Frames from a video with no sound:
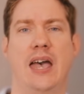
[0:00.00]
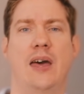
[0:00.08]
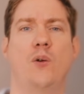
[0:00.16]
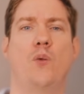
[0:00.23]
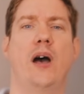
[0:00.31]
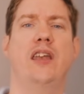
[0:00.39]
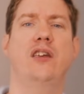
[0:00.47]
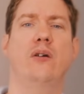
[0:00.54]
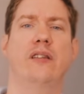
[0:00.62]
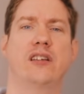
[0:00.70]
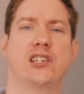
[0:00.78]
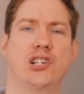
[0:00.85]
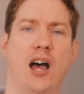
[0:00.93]
And when you're
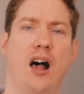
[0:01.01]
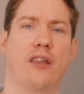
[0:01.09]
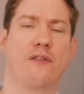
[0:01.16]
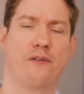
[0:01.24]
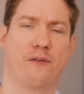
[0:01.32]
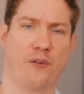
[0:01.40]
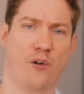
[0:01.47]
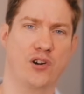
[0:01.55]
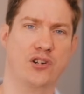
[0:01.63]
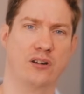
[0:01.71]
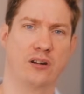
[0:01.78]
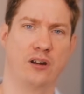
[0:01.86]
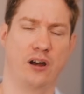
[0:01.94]
in the child
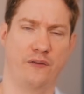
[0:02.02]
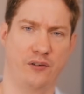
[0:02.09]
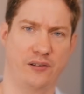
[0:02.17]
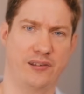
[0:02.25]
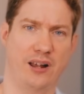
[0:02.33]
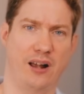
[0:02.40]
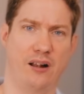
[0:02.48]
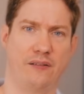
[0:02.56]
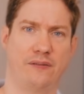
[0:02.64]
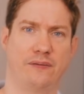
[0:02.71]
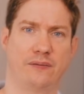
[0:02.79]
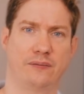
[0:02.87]
version of yourself,